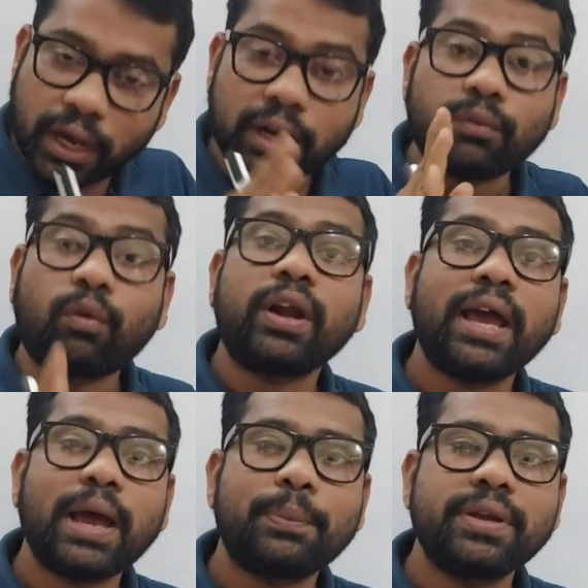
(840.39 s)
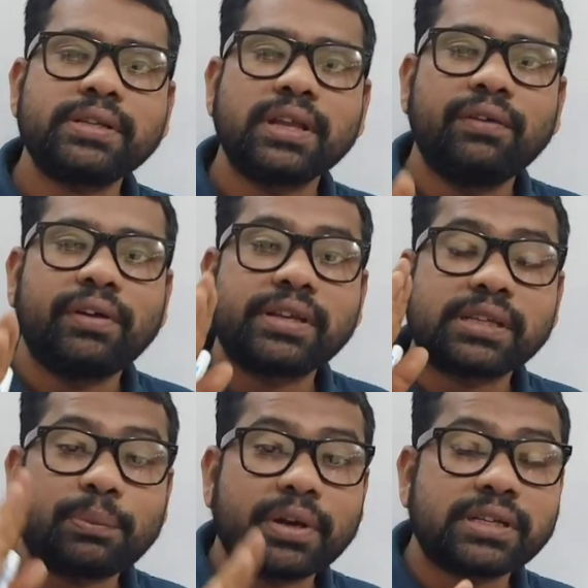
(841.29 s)
and what happens when
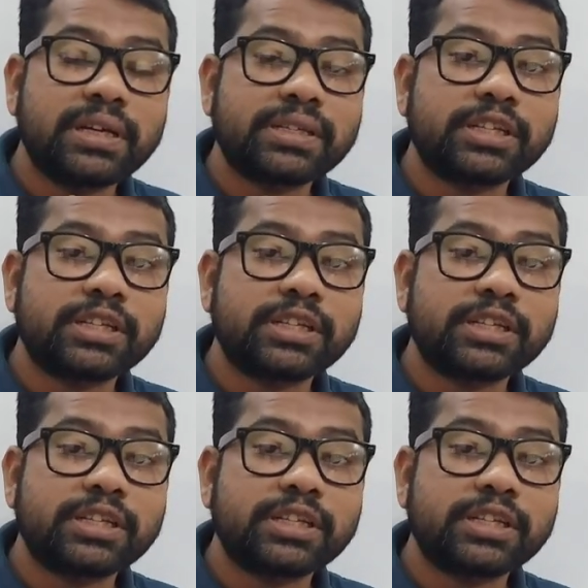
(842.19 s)
separation